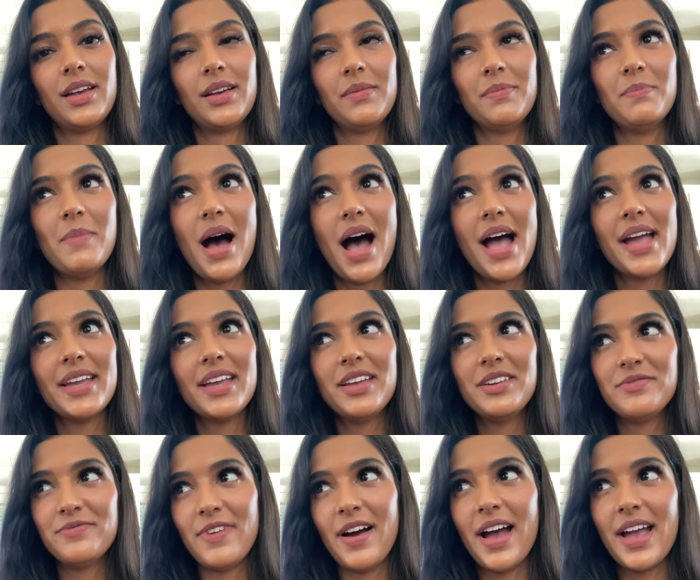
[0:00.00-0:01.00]
My
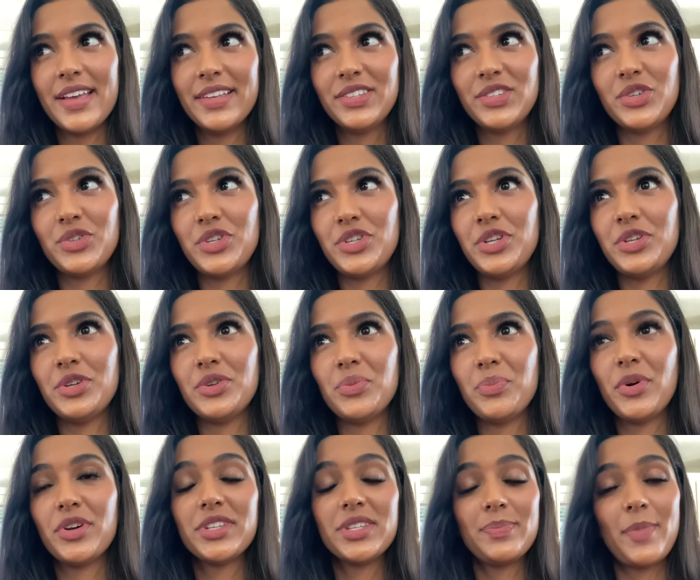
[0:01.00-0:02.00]
advice to
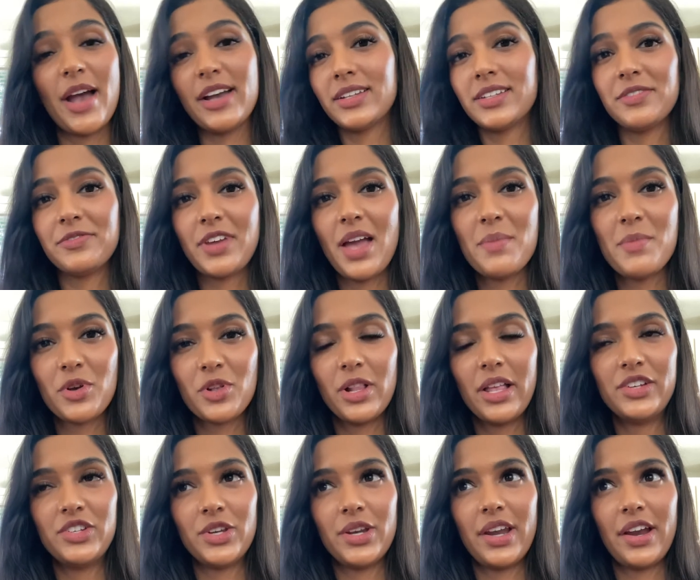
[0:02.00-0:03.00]
prospective chemical
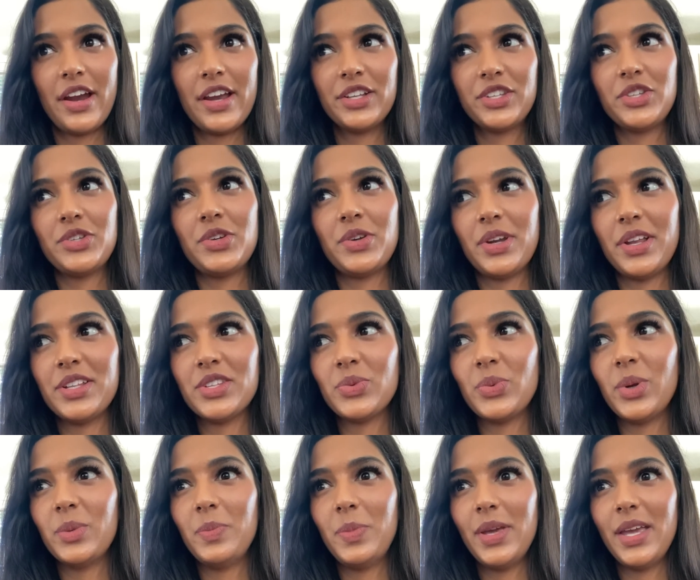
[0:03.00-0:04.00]
engineering students
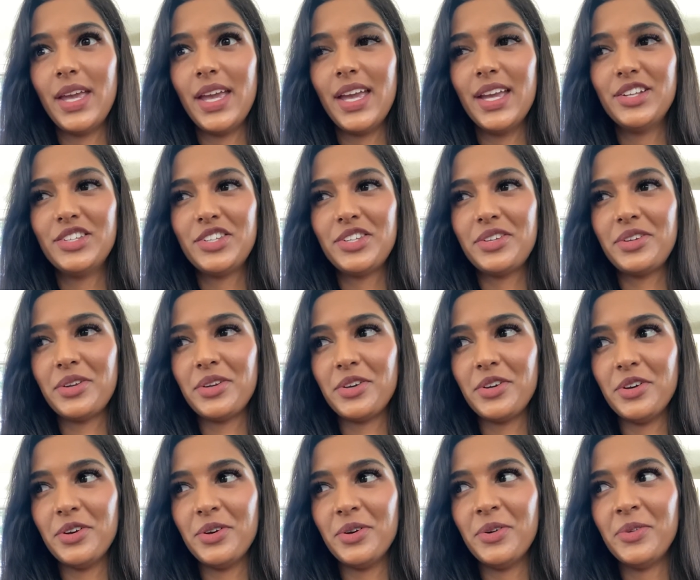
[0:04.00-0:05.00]
would be
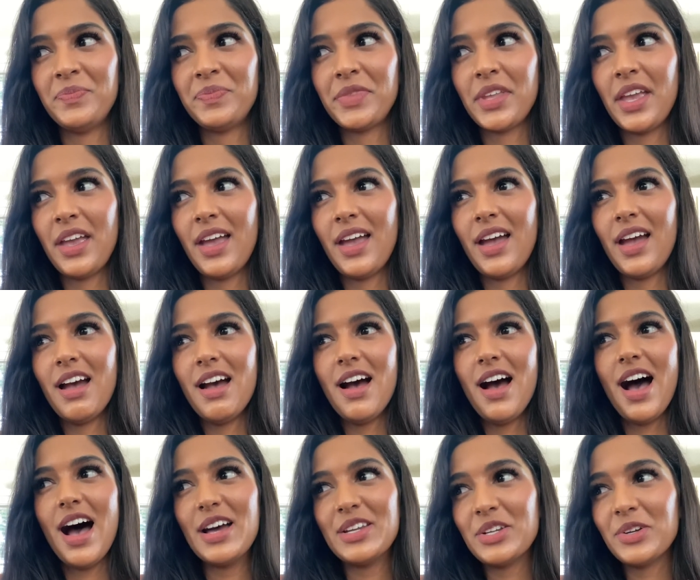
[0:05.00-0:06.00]
to
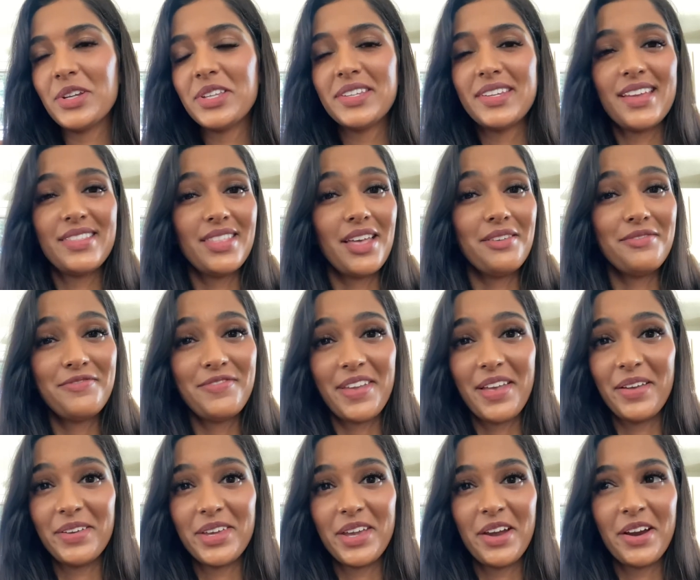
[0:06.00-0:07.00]
understand that
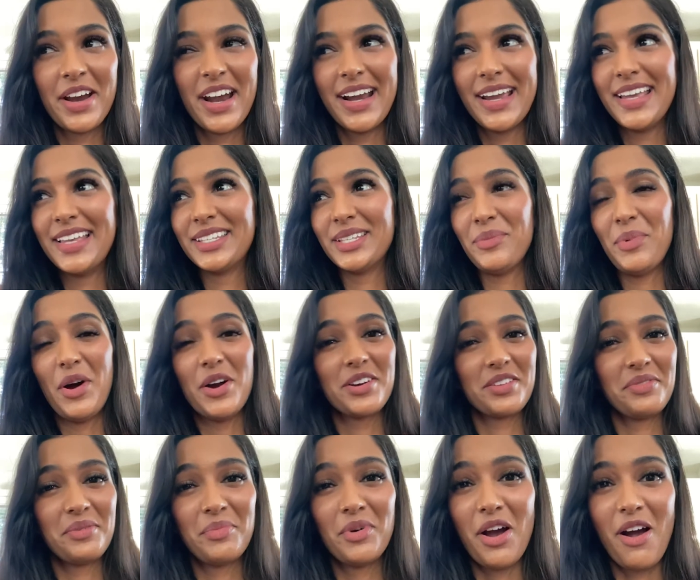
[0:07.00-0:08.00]
failure is a part
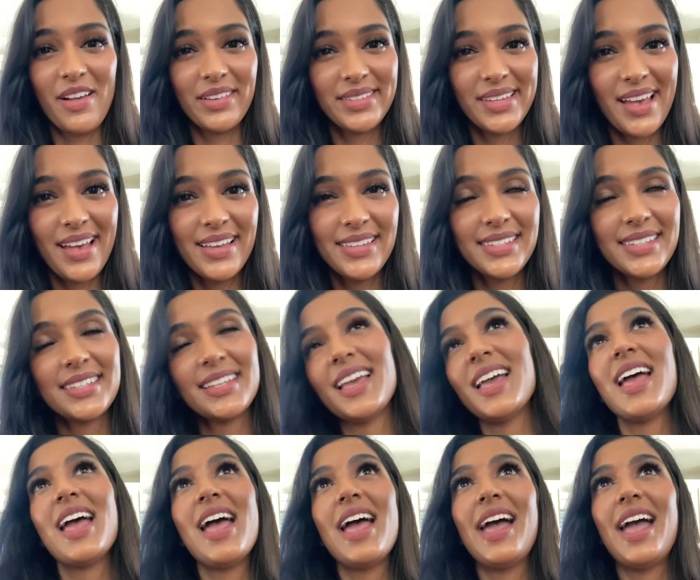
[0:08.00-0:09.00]
of the process
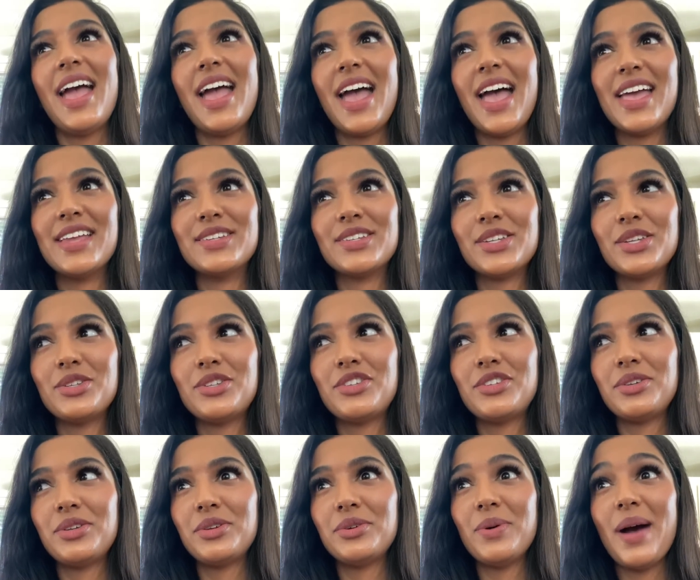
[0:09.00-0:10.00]
and
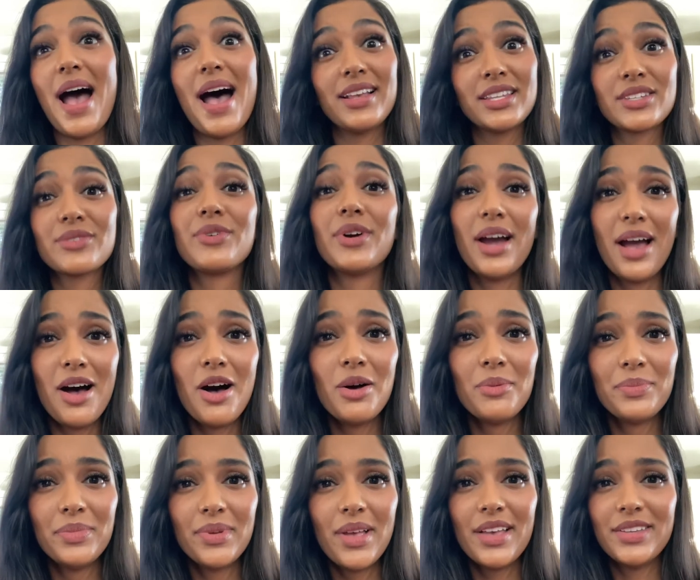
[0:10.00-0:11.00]
to ask for
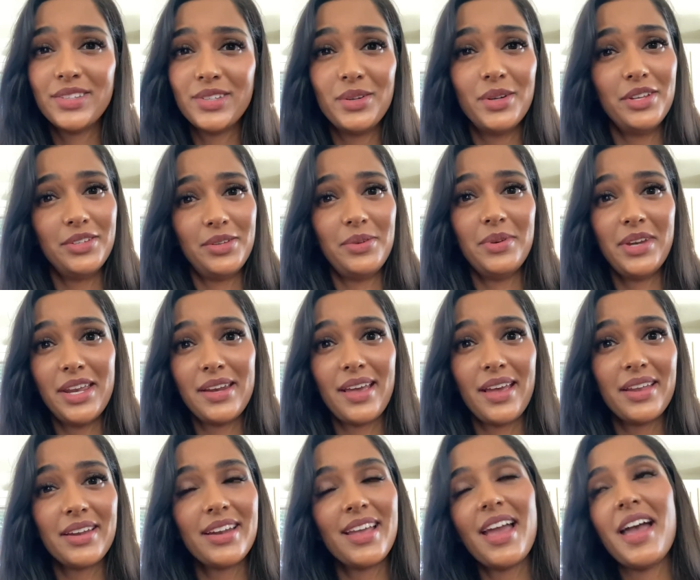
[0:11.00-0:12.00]
help as soon as you need
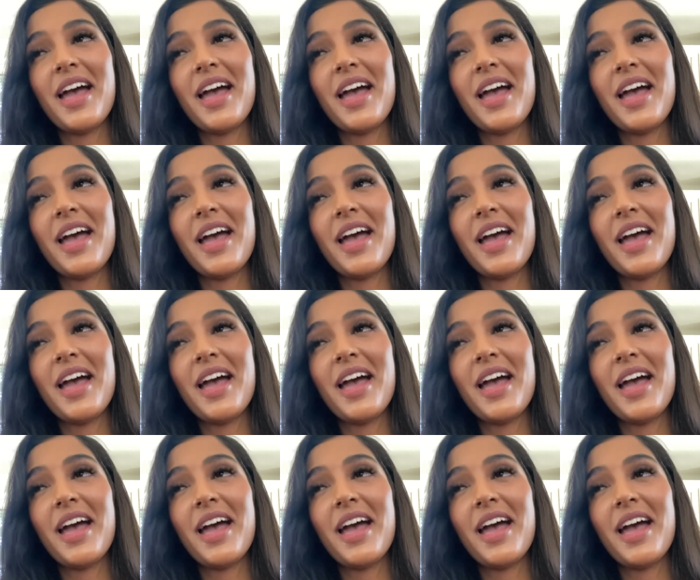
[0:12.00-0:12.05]
it.